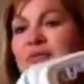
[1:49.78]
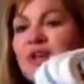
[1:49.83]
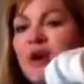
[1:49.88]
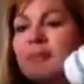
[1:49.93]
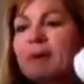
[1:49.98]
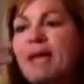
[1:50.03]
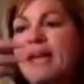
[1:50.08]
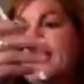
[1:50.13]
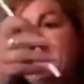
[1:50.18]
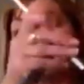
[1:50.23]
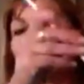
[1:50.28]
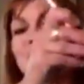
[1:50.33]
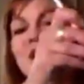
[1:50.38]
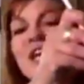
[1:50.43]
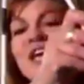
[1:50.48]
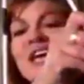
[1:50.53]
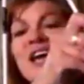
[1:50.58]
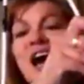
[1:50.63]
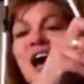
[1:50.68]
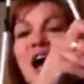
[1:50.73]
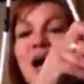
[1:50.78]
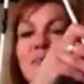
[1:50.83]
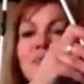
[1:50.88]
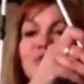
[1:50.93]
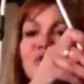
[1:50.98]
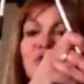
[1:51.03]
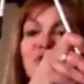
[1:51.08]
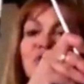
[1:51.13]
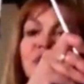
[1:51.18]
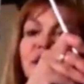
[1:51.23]
in with all my hangers.
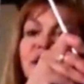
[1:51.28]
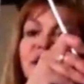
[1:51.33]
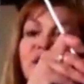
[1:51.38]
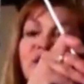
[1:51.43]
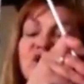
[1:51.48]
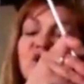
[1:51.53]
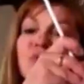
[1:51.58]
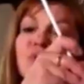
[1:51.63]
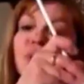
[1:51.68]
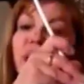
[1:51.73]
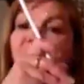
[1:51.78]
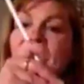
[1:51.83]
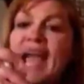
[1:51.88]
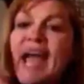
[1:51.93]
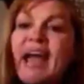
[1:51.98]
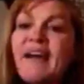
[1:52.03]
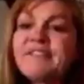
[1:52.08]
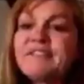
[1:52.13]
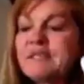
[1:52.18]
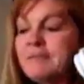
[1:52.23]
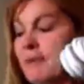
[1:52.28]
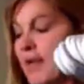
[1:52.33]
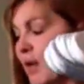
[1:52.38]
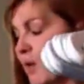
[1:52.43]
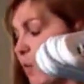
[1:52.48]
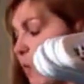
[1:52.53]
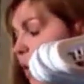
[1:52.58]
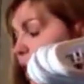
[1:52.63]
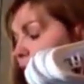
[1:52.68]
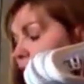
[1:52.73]
So you're going to need 2.5 to
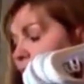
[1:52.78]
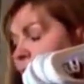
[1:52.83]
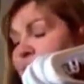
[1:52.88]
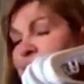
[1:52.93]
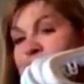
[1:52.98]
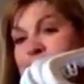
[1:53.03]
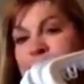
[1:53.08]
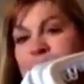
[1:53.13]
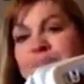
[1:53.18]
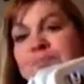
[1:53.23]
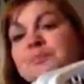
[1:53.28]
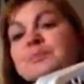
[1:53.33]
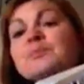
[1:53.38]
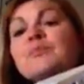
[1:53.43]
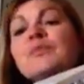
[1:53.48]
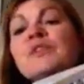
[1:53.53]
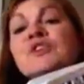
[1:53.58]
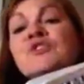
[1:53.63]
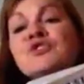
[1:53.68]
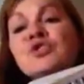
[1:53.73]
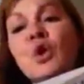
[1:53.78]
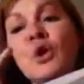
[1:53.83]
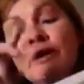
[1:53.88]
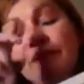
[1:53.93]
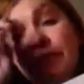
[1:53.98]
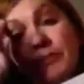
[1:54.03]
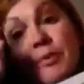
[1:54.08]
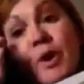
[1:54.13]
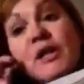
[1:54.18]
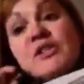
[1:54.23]
make one. So
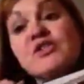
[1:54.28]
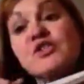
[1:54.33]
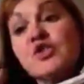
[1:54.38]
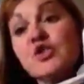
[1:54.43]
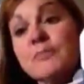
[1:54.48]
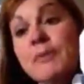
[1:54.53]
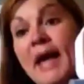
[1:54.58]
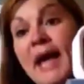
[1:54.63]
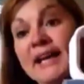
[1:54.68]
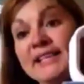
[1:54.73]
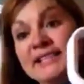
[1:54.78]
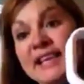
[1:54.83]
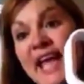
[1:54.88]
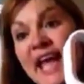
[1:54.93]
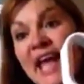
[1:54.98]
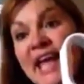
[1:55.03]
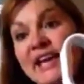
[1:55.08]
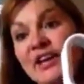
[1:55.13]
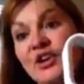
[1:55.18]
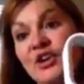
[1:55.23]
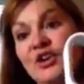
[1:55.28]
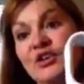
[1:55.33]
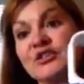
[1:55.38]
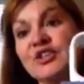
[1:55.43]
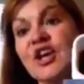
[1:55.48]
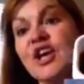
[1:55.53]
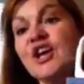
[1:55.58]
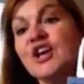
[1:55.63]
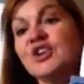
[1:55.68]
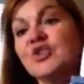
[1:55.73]
if you bought 2 packs of
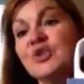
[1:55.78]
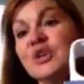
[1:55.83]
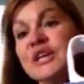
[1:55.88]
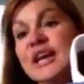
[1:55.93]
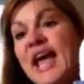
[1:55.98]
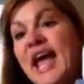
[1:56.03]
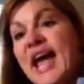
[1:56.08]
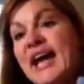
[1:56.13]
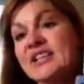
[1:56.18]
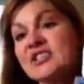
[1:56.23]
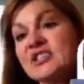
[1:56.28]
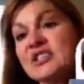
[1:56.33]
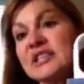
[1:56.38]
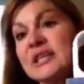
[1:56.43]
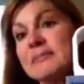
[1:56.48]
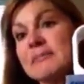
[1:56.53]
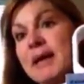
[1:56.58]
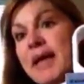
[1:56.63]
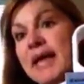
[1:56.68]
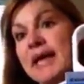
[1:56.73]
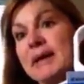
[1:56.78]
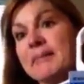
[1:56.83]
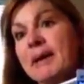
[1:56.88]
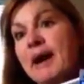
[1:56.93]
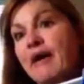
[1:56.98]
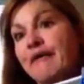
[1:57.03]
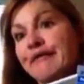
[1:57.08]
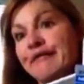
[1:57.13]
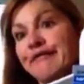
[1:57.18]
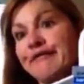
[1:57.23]
hangers, you can actually make
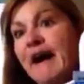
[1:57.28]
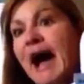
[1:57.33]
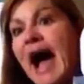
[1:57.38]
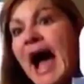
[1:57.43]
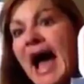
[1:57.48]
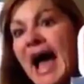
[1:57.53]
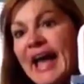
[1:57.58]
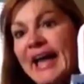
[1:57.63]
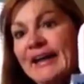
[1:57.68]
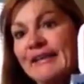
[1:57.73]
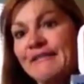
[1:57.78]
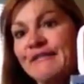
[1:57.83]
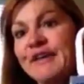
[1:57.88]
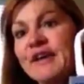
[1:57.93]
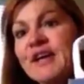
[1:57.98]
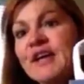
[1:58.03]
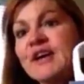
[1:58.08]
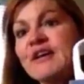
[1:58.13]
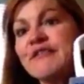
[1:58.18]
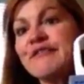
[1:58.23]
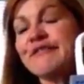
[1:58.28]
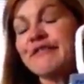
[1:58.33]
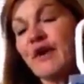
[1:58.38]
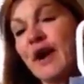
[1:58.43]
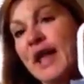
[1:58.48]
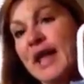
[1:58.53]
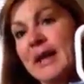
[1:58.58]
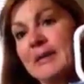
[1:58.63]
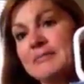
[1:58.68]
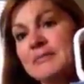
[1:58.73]
about 5
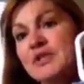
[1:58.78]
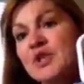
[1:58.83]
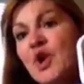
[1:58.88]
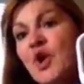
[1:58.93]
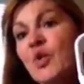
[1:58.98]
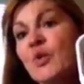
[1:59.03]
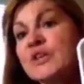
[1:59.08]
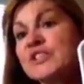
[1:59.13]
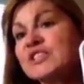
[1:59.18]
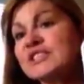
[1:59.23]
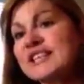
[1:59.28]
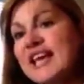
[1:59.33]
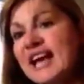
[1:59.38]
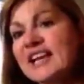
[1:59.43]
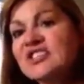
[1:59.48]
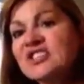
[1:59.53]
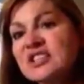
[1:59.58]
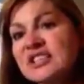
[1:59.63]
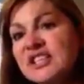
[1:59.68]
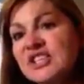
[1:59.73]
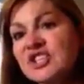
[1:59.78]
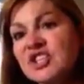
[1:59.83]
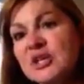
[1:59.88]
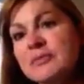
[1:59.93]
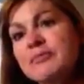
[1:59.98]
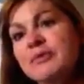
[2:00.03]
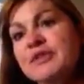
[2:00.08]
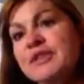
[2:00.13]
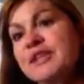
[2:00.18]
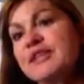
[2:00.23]
frames, which is actually
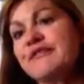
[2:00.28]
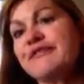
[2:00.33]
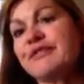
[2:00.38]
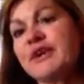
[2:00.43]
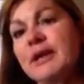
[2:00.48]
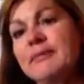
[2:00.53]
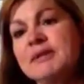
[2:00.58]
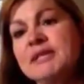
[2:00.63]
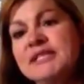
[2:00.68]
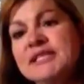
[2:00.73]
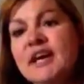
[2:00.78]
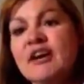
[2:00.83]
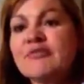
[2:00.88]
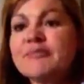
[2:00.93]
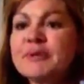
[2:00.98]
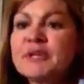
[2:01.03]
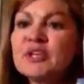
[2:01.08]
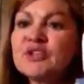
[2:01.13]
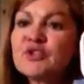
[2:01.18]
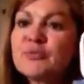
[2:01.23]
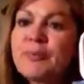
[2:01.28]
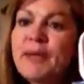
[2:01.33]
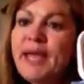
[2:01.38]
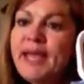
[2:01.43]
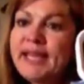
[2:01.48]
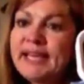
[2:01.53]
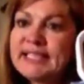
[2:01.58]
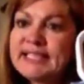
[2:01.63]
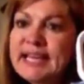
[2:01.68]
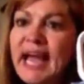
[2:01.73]
cheaper than the frame itself because you're
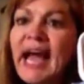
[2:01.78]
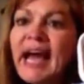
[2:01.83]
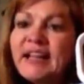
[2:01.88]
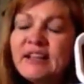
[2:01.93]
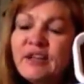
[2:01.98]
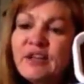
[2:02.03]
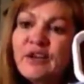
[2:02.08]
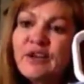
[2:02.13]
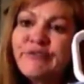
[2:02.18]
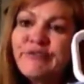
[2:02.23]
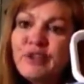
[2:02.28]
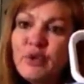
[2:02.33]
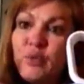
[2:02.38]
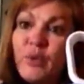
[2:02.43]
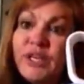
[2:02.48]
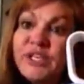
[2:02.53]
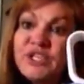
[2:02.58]
paying $1 for the